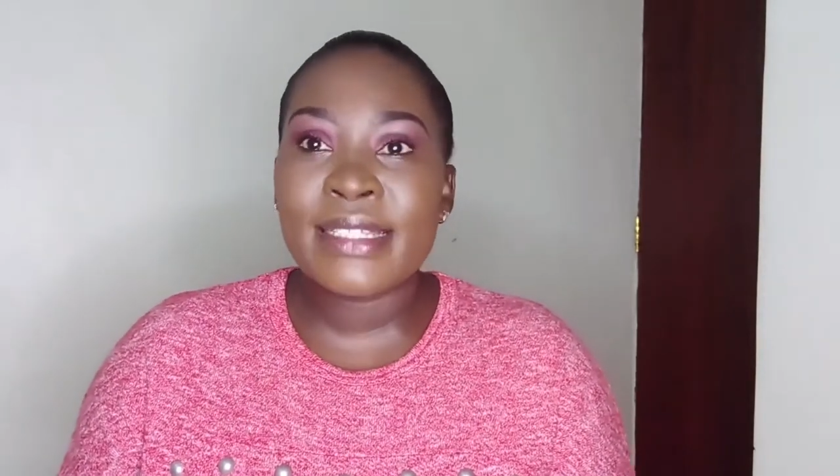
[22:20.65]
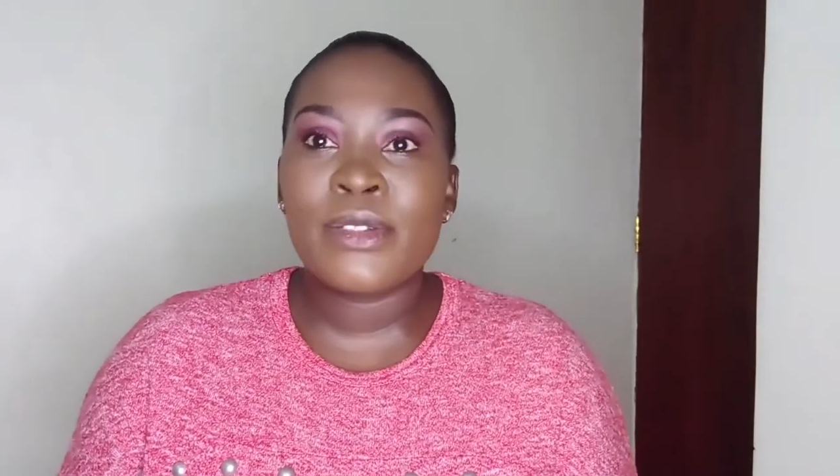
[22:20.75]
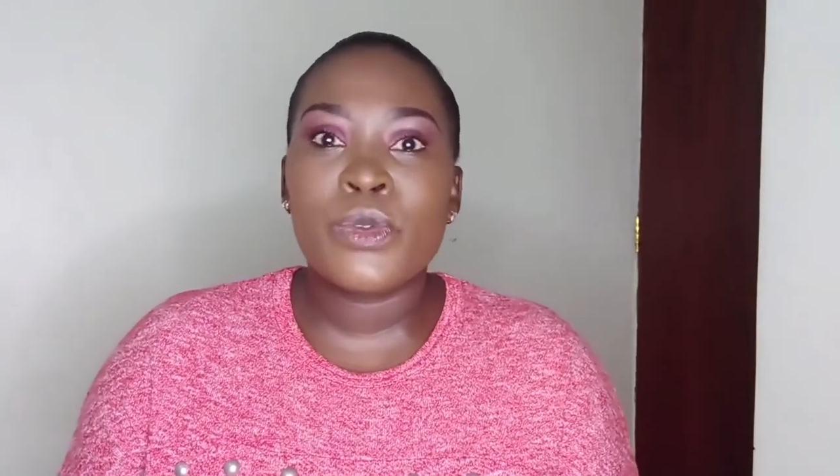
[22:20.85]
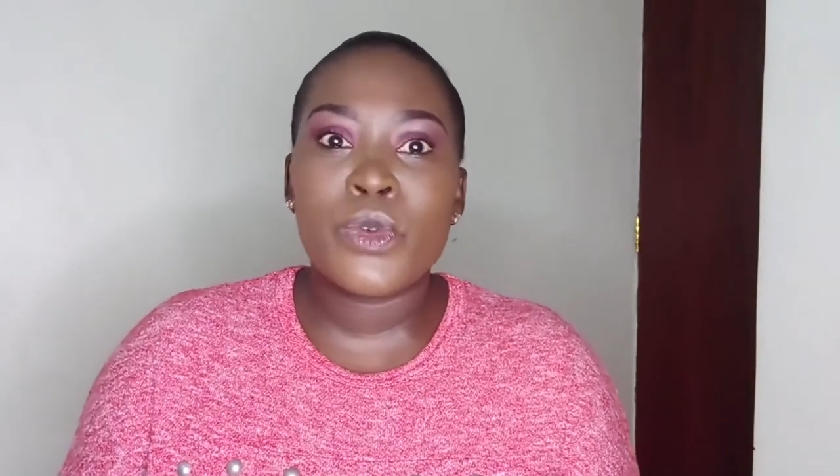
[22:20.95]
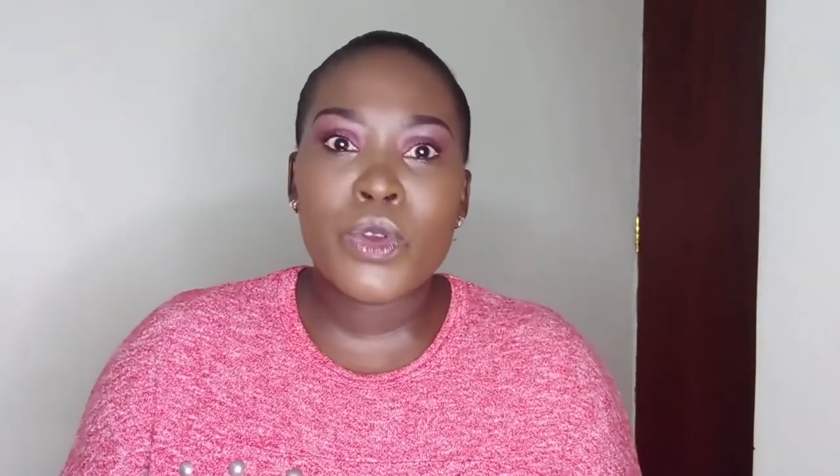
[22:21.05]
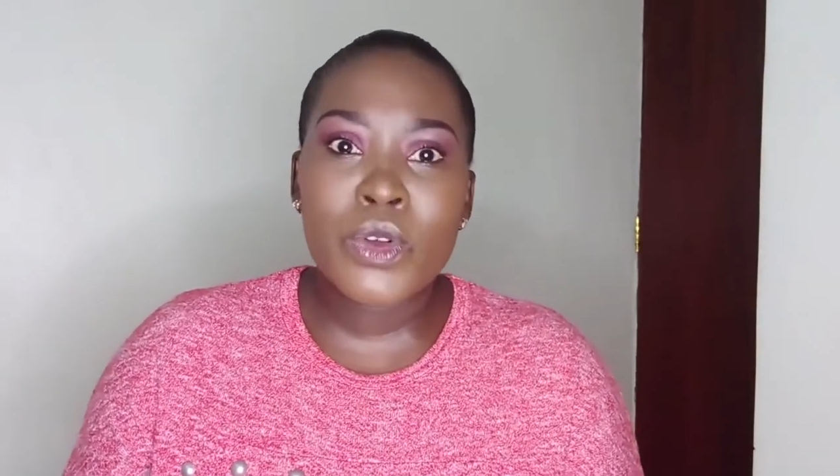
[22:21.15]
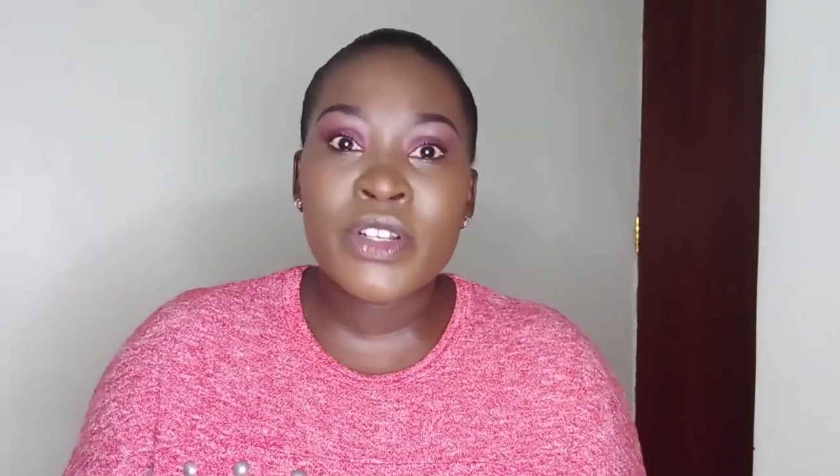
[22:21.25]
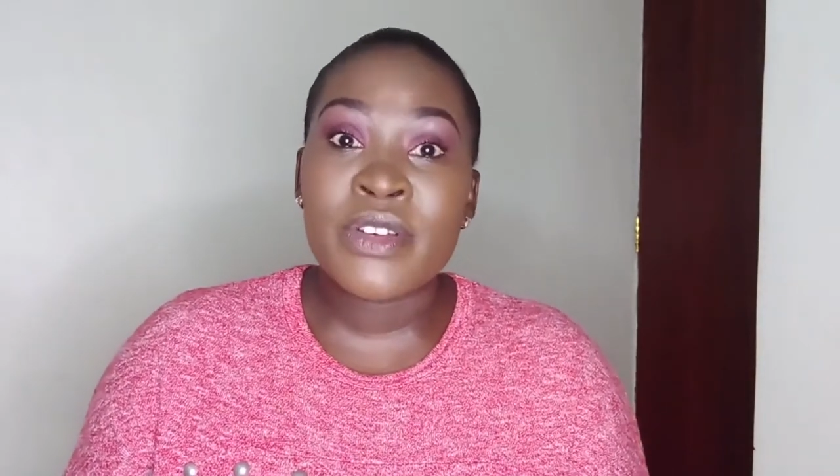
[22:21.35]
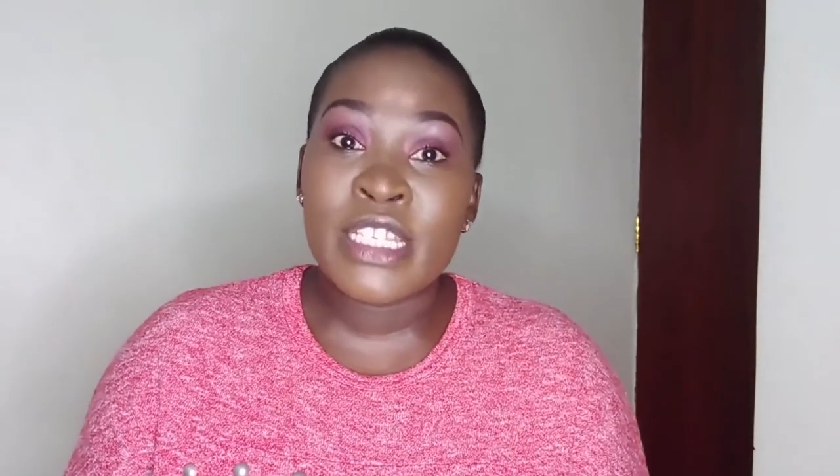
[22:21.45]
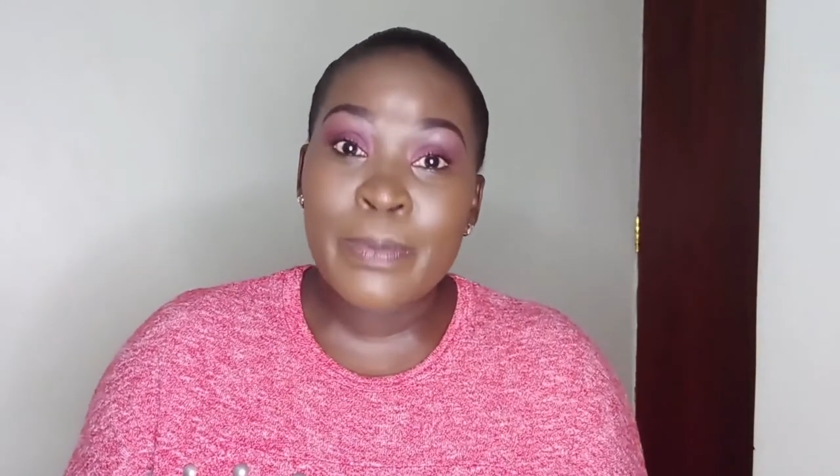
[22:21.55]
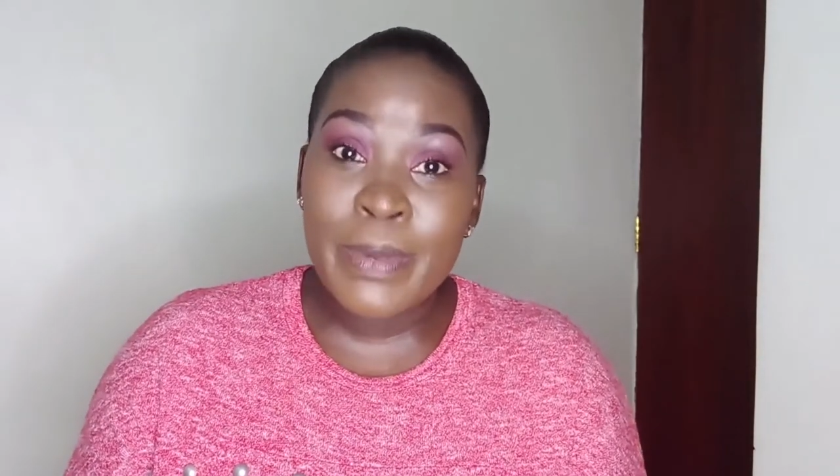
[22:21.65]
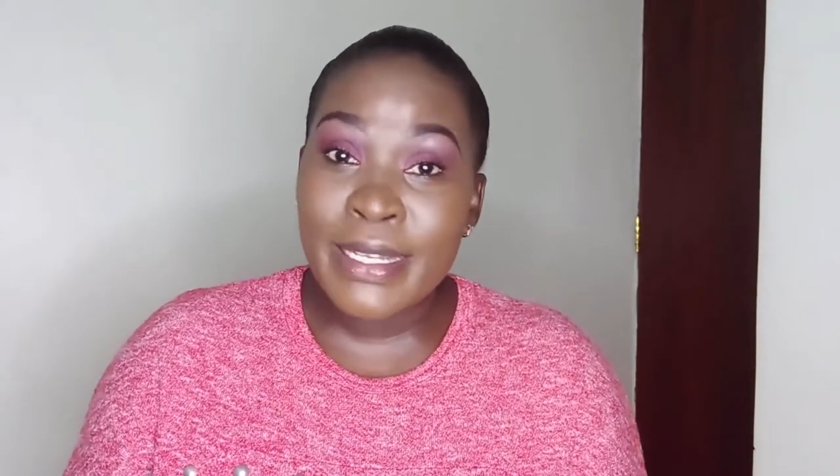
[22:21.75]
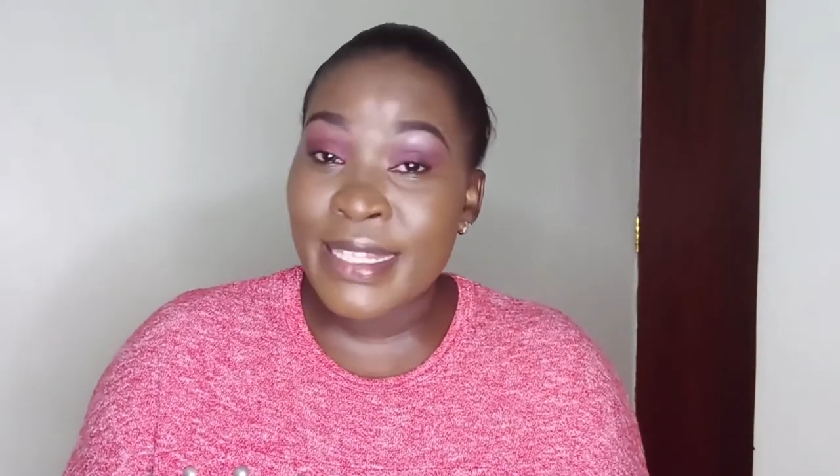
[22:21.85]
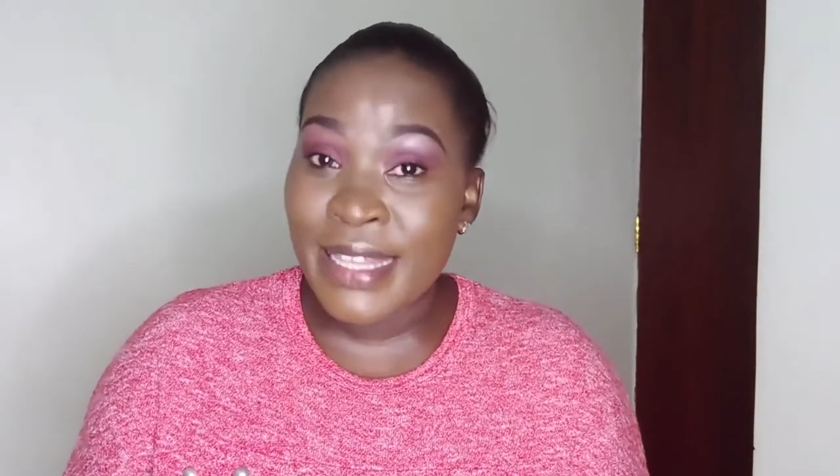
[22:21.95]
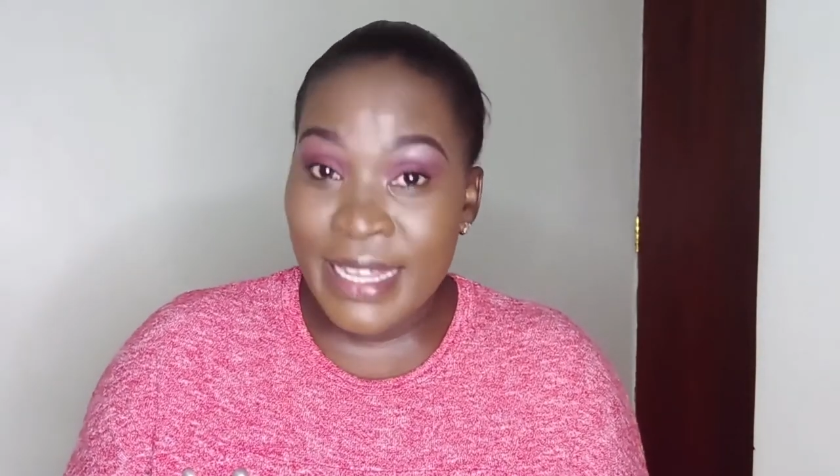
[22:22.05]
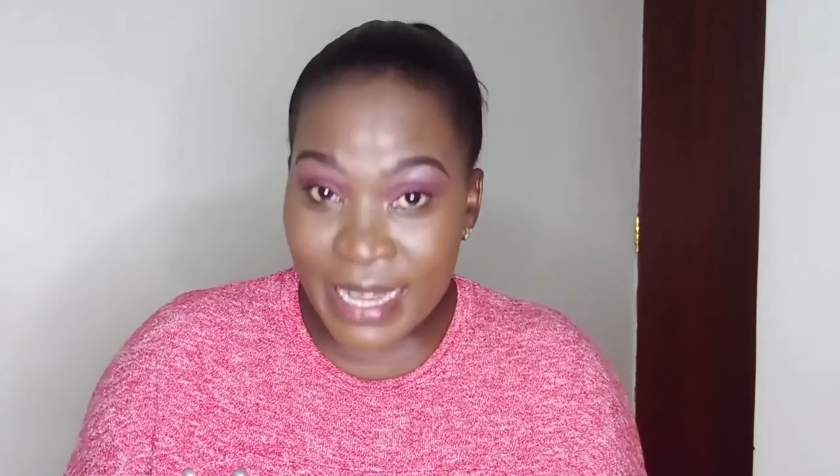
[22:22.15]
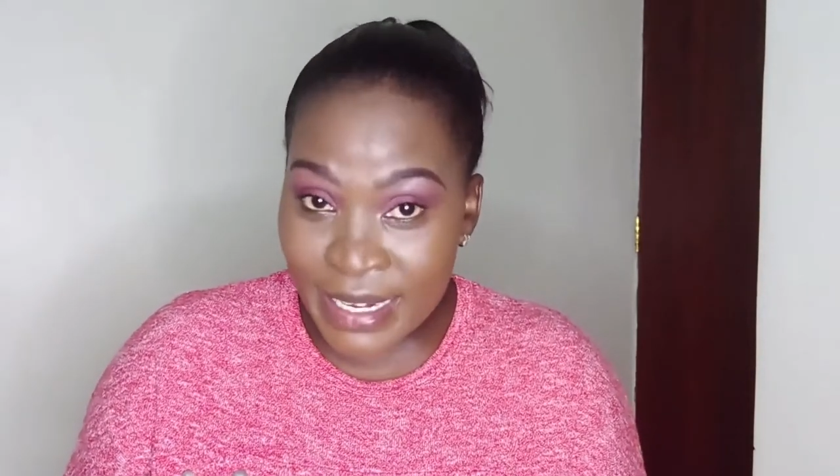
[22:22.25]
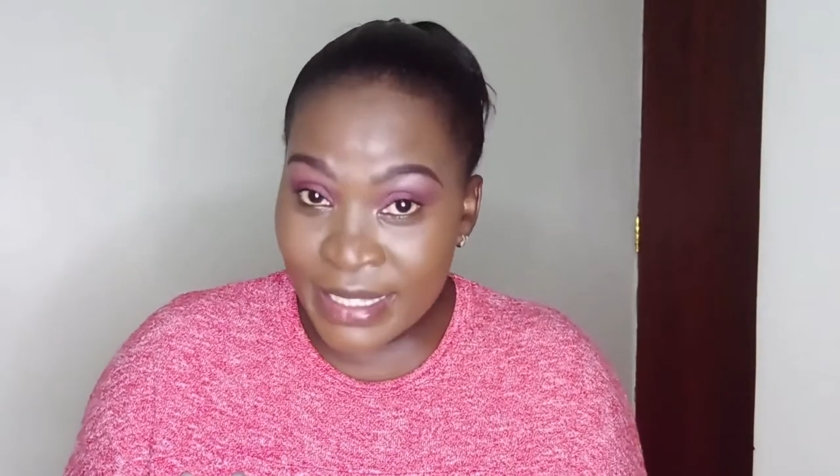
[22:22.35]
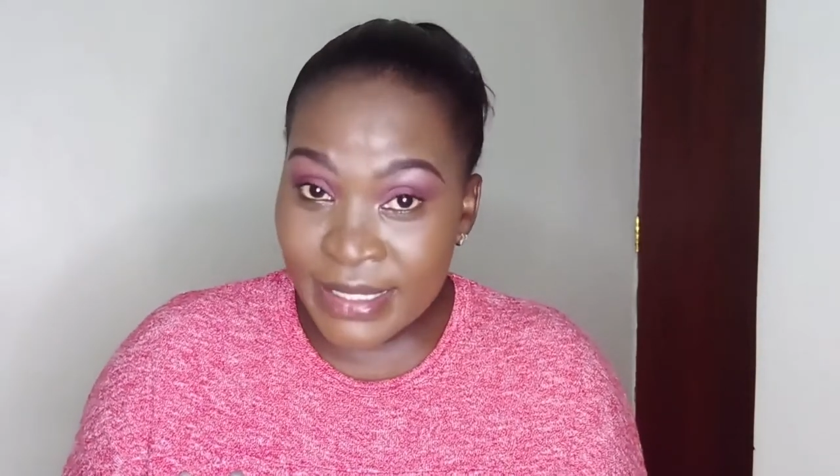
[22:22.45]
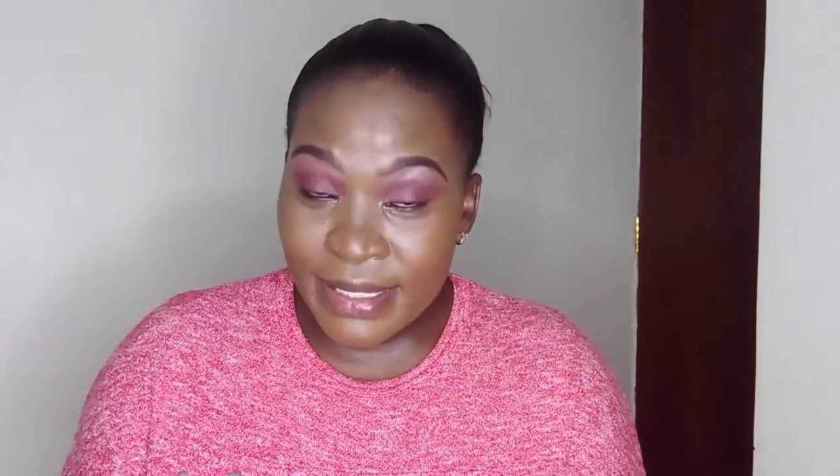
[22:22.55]
do not respect their
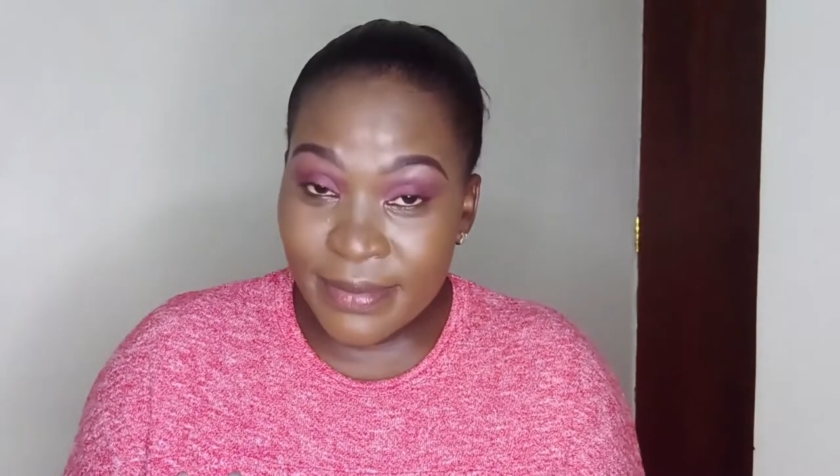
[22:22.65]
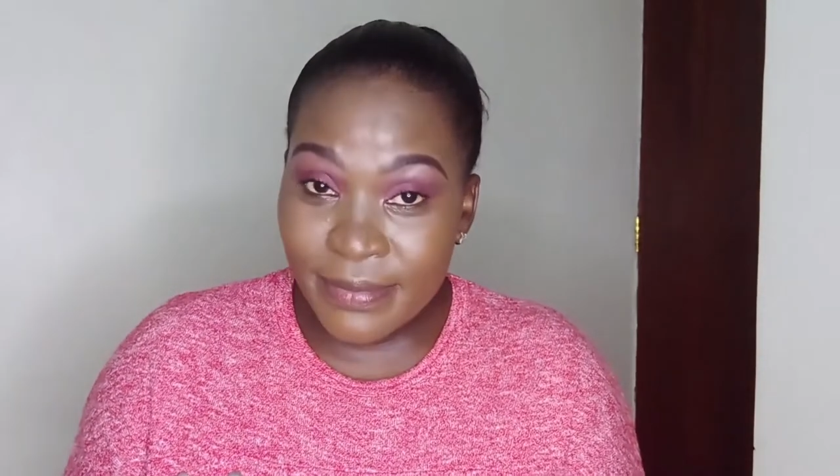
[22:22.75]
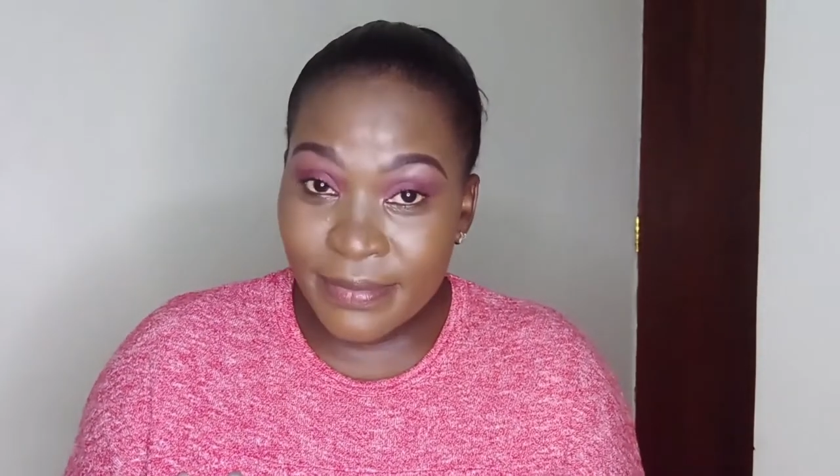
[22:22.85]
nannies.